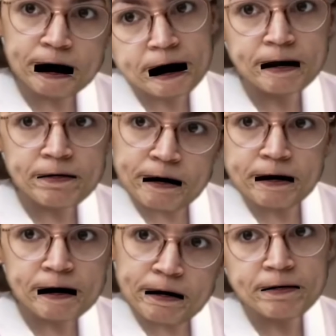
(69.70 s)
Well, it's
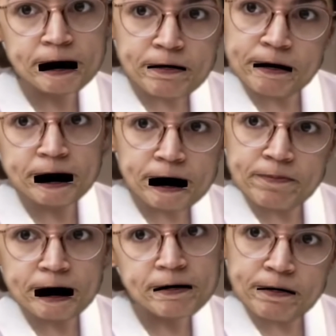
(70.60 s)
actually super simple.
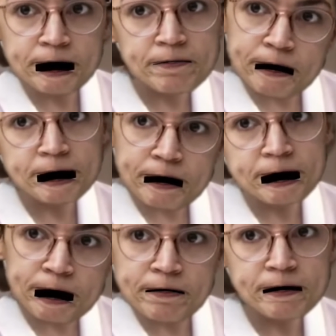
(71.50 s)
We just have to land
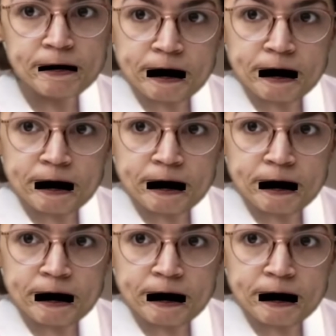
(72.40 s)
there at